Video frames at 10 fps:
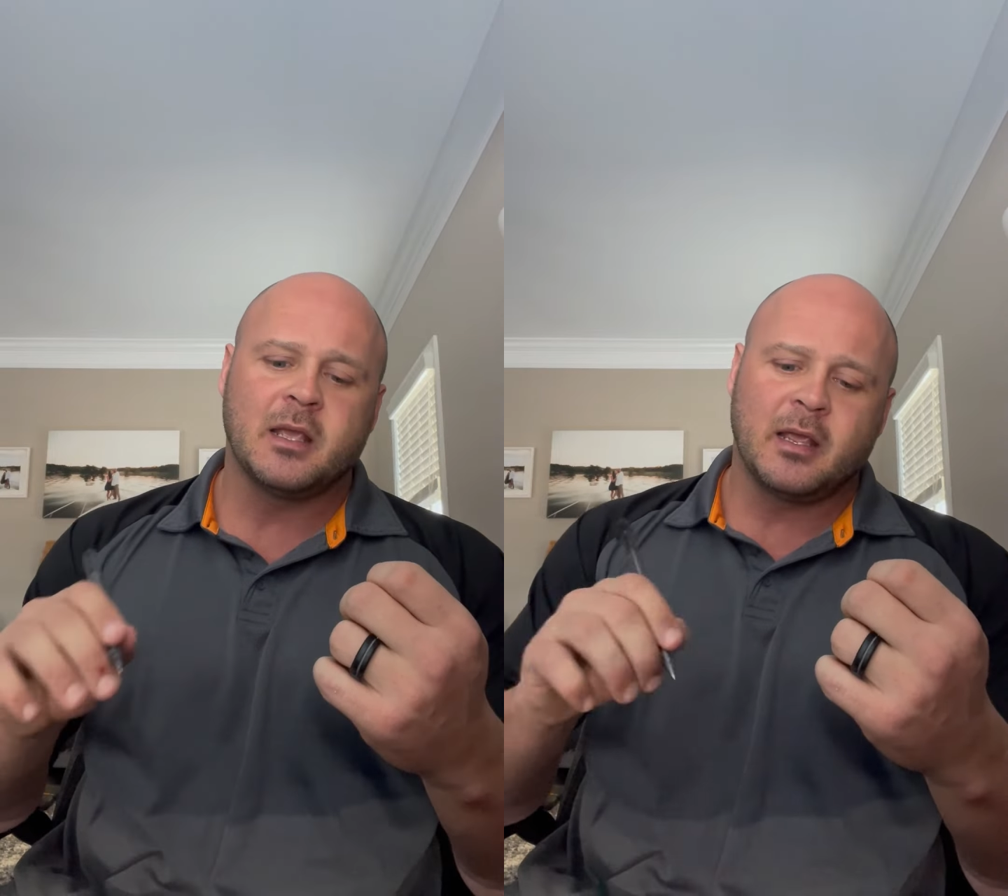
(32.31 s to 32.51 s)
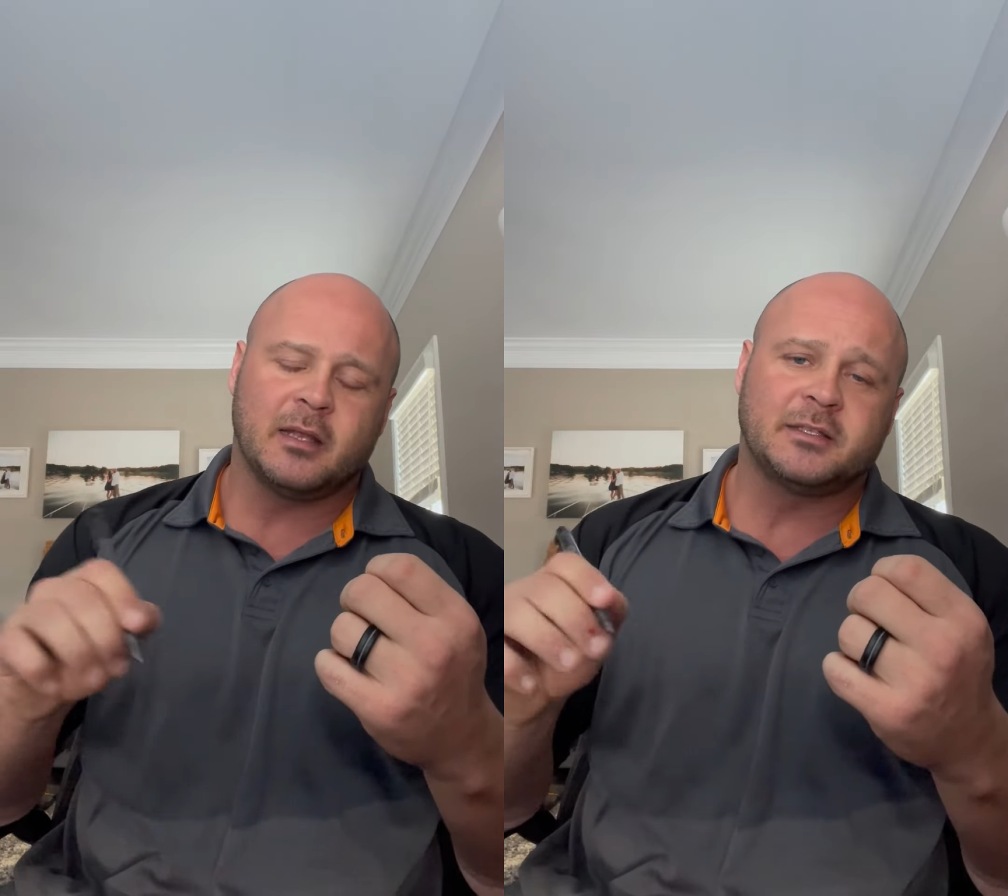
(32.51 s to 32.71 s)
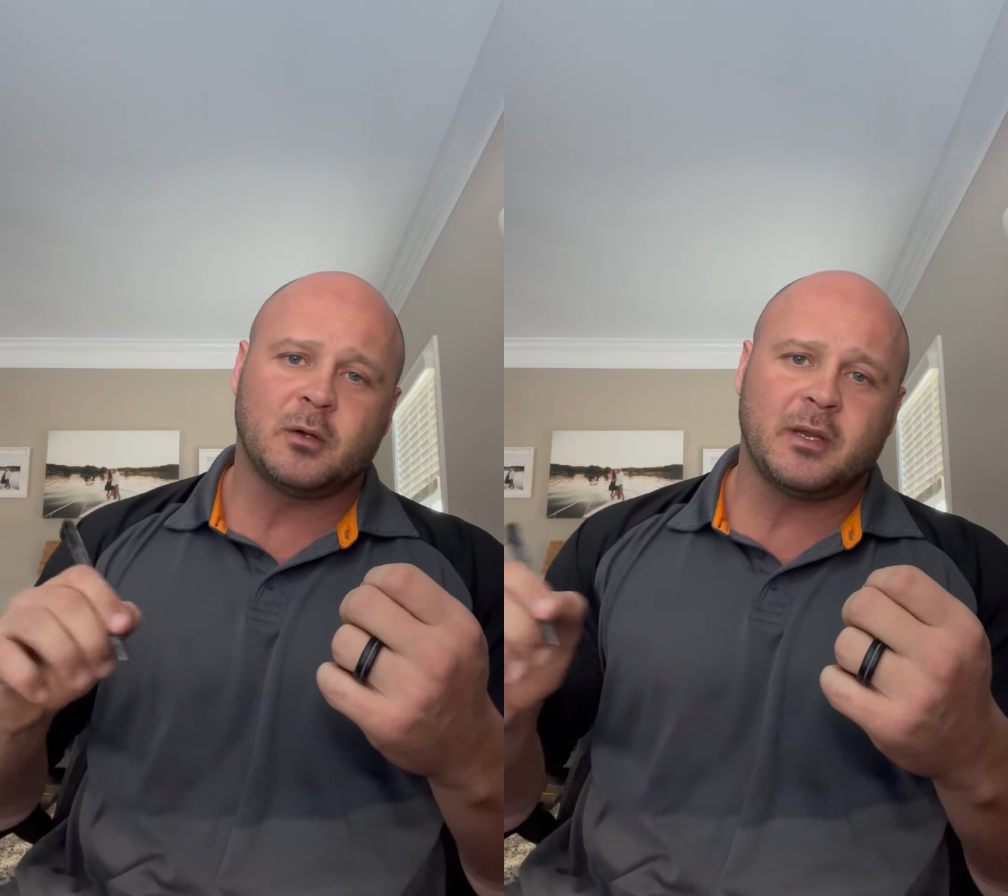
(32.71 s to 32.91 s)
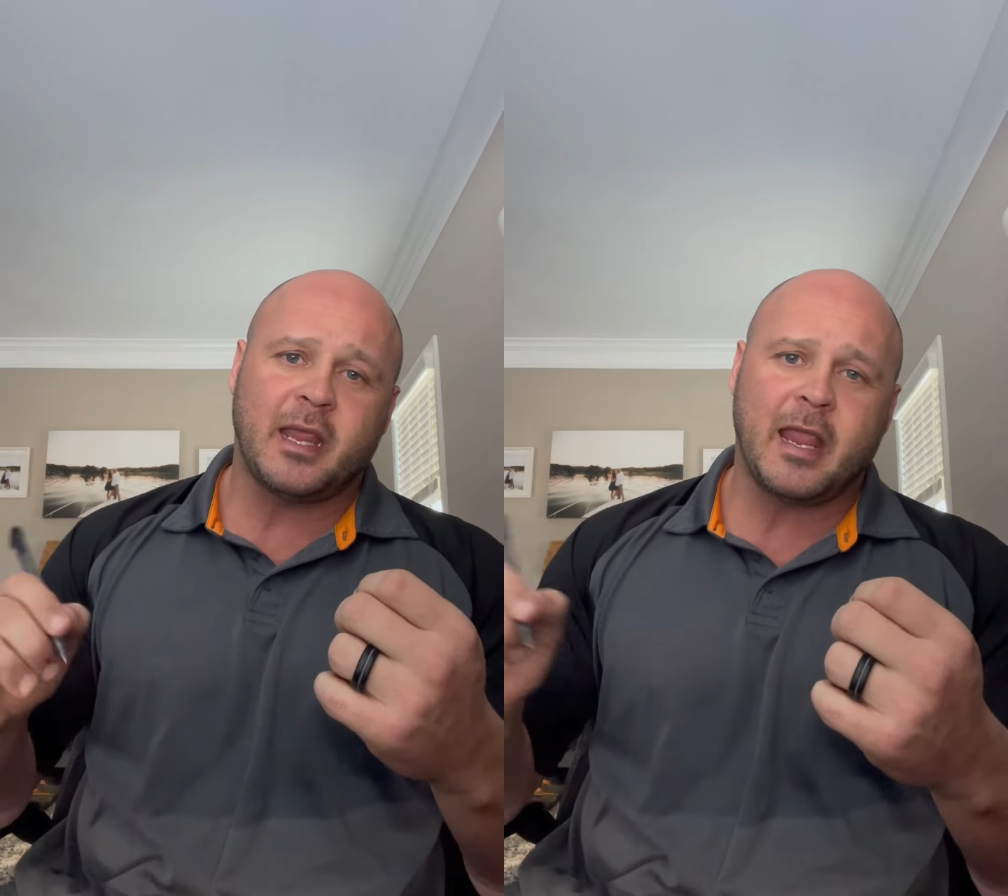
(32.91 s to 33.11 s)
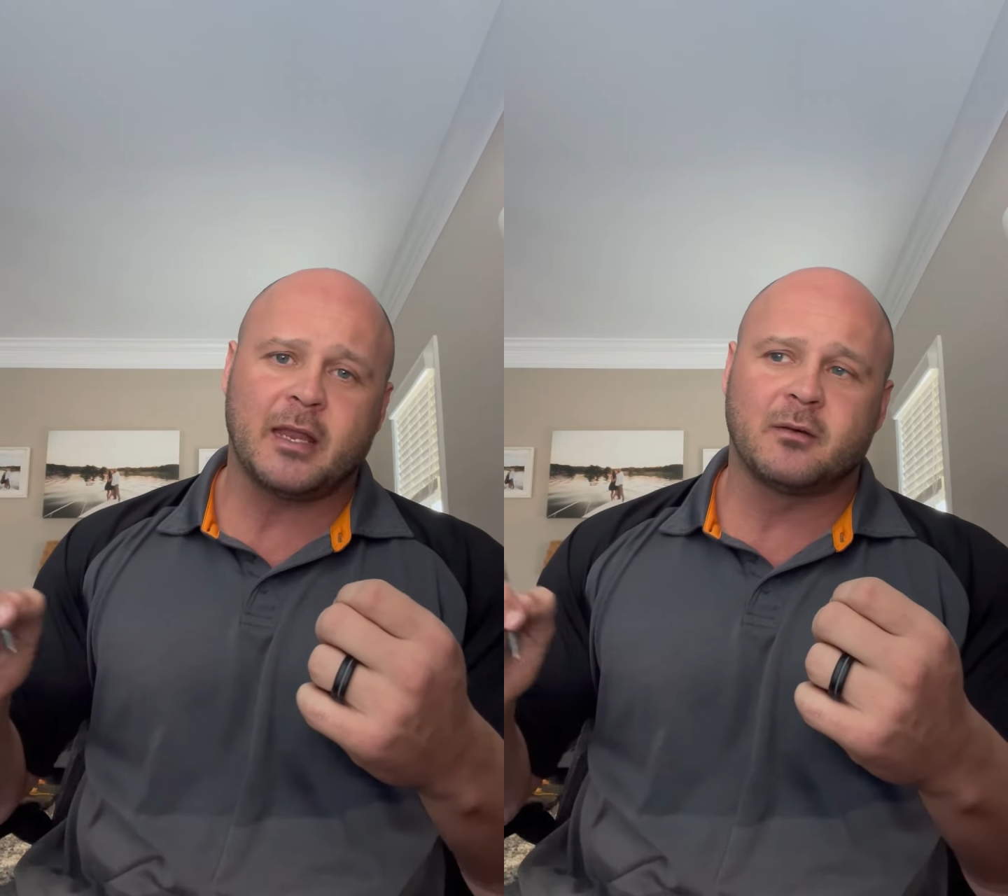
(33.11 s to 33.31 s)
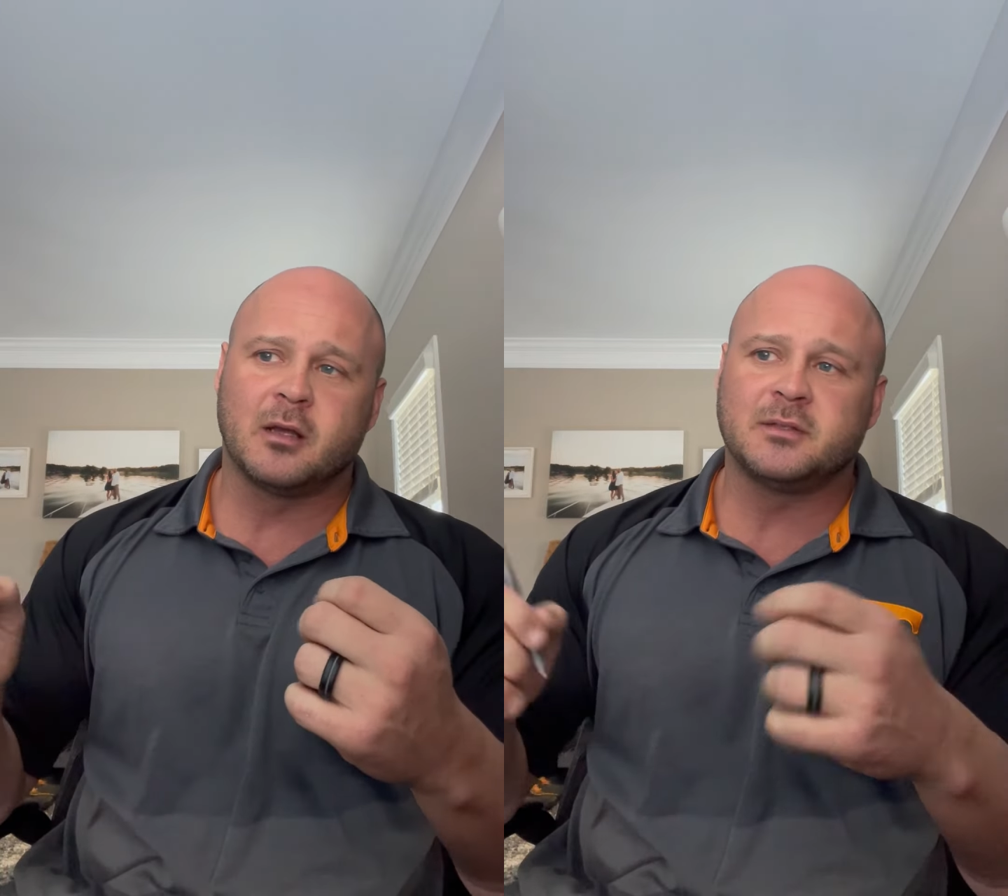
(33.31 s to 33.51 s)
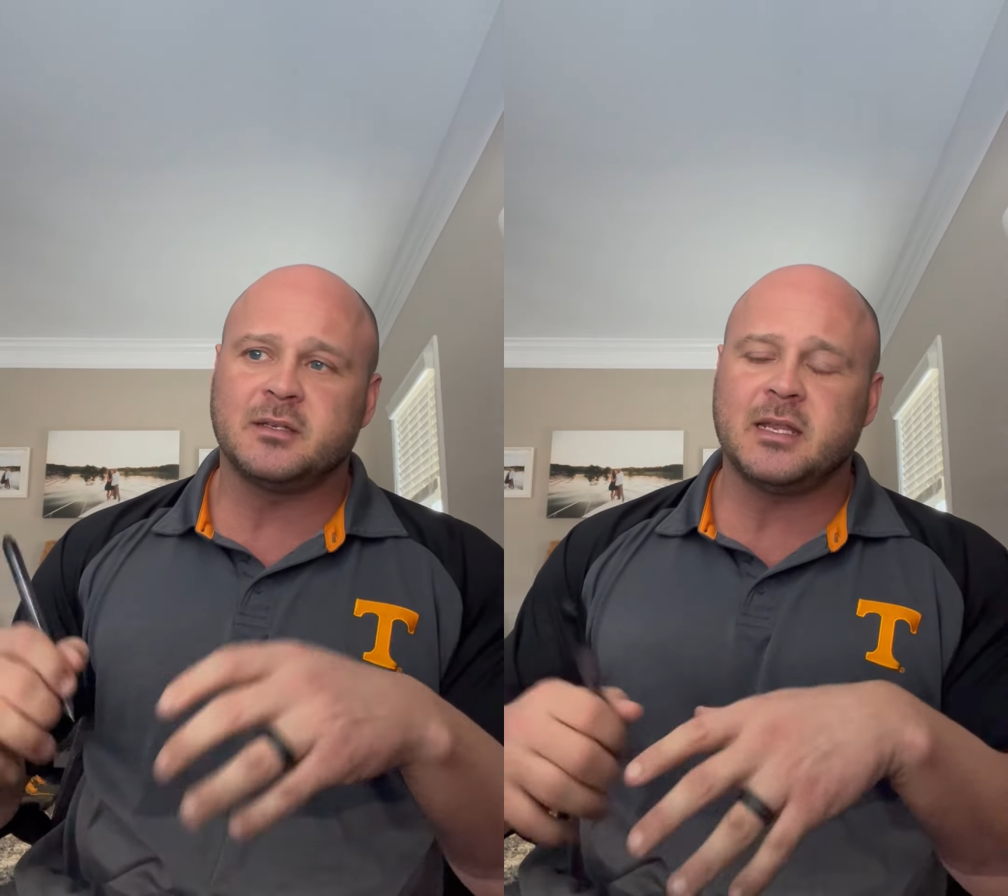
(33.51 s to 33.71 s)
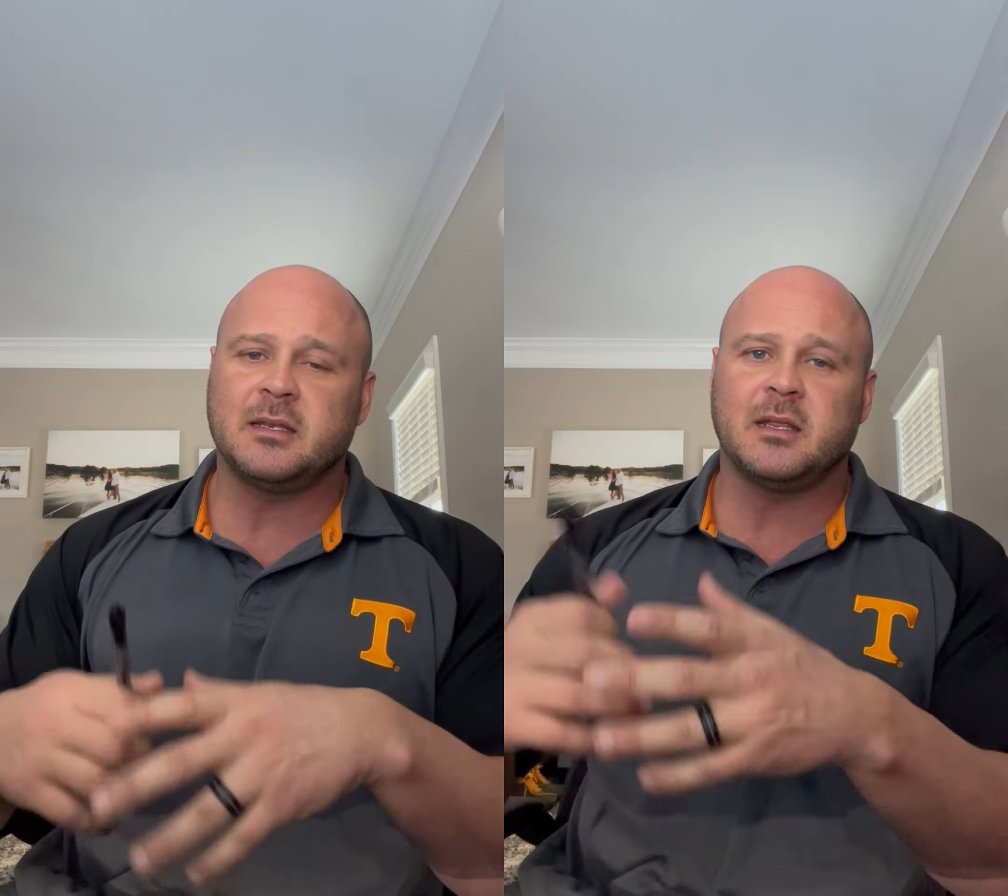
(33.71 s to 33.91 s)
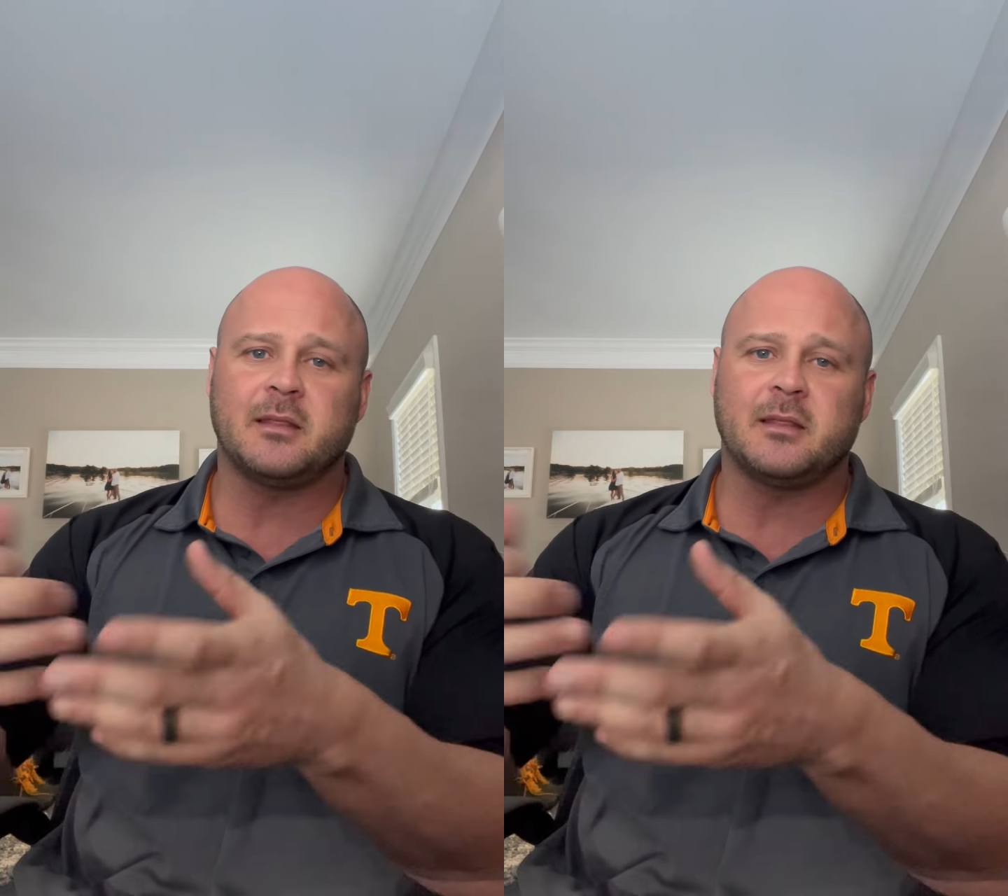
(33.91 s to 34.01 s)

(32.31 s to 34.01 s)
And so he hand wrote the deed in.